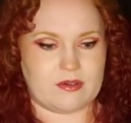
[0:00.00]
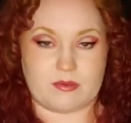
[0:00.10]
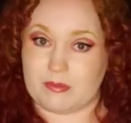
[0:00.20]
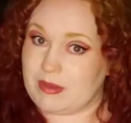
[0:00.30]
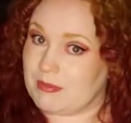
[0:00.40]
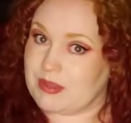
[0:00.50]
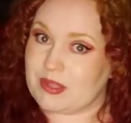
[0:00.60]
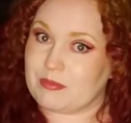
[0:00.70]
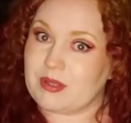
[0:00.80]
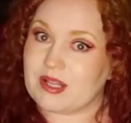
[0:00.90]
well, maybe
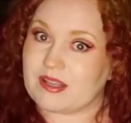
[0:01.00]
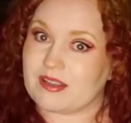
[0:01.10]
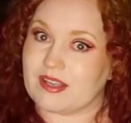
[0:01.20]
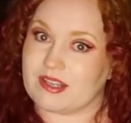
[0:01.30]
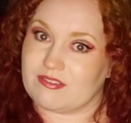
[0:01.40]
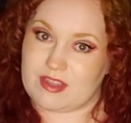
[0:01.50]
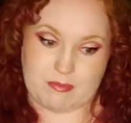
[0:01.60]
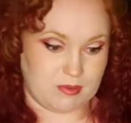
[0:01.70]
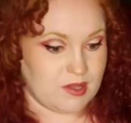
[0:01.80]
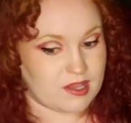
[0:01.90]
they'll book, and if they
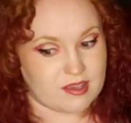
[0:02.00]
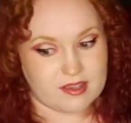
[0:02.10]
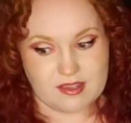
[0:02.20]
book,